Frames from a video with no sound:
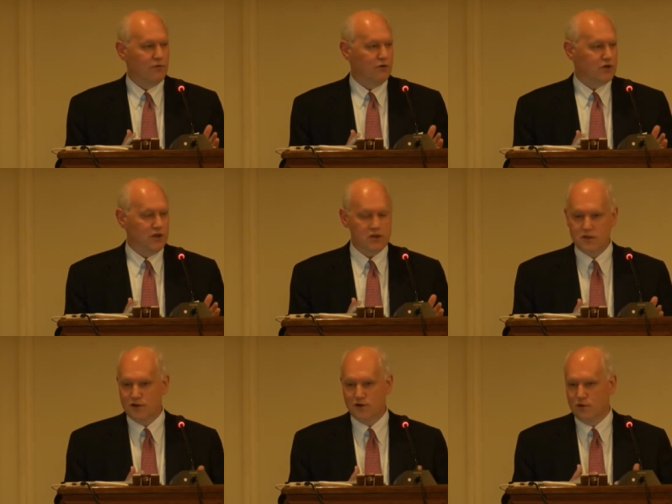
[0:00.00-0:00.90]
which
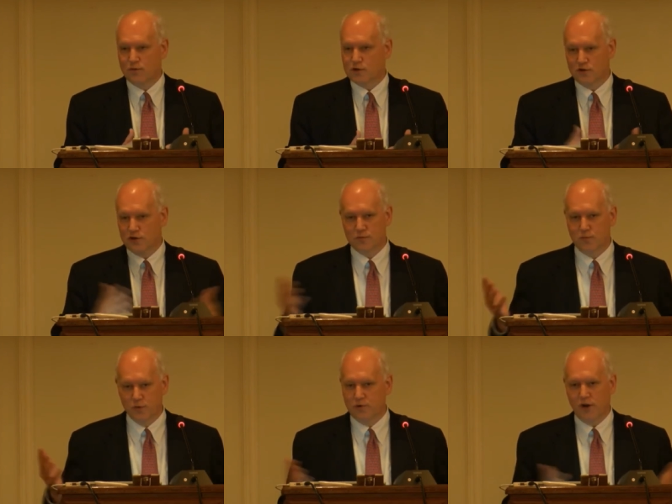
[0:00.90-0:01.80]
is Germans are just
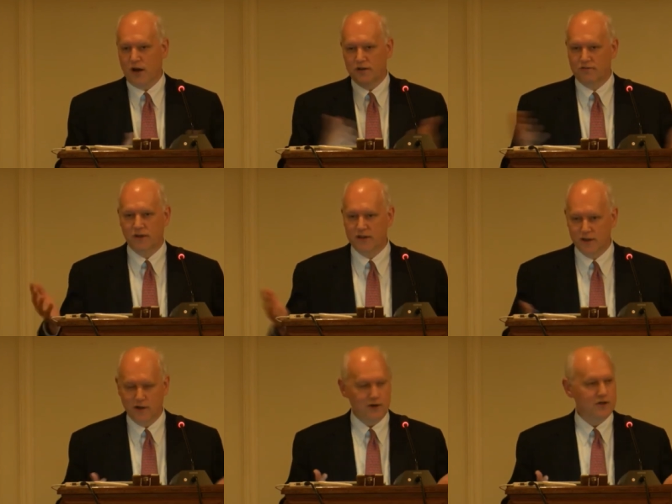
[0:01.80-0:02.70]
more productive than
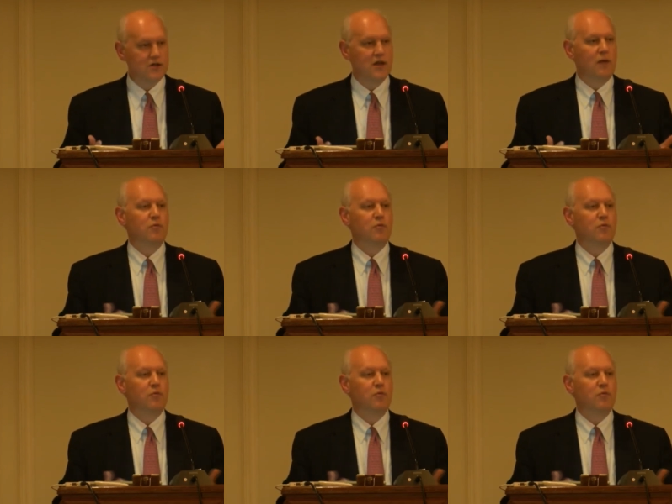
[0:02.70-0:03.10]
the others,